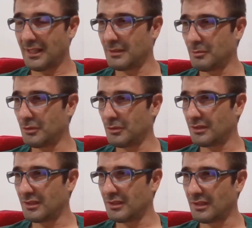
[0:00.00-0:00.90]
simply
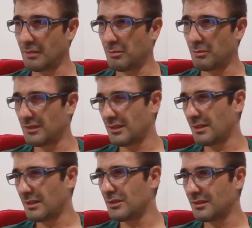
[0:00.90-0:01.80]
don't see it happening.
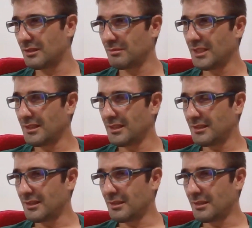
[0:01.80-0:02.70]
Something
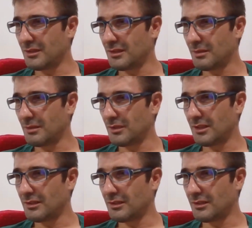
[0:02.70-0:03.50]
simply